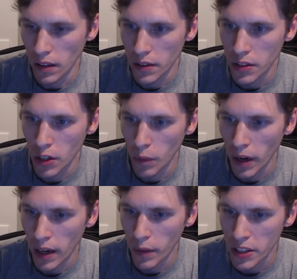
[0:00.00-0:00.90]
so, but
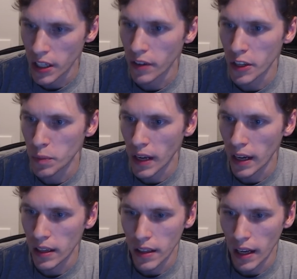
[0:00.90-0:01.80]
anyway, Cigarette Spaghetti
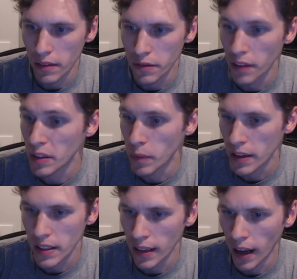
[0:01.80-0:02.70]
gave 50 bucks
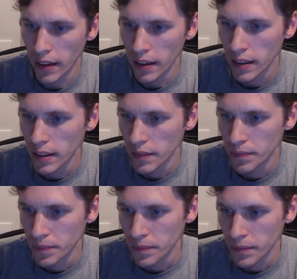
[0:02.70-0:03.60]
again.
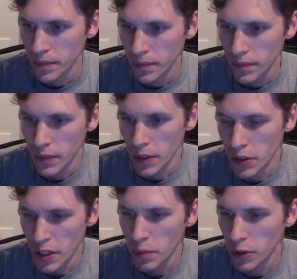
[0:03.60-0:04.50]
You
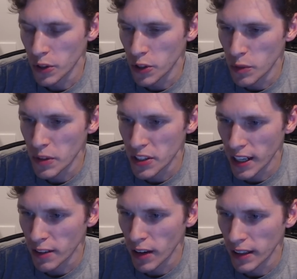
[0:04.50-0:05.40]
didn't put the human
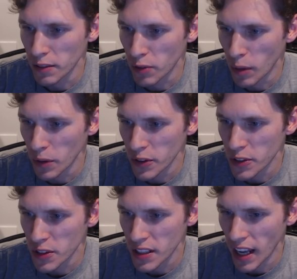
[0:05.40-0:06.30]
cigarette in the rumble. This
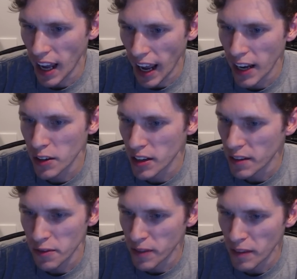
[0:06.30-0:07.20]
is the angry
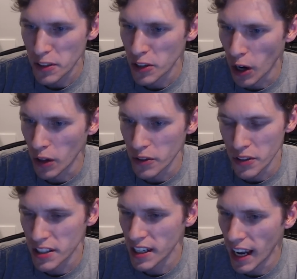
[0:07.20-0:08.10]
$50. This is
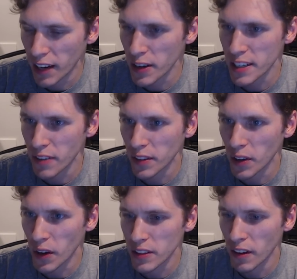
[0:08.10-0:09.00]
the angriest
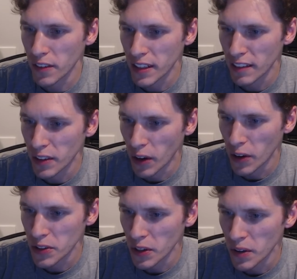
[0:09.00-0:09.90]
$50 I've ever given. Also,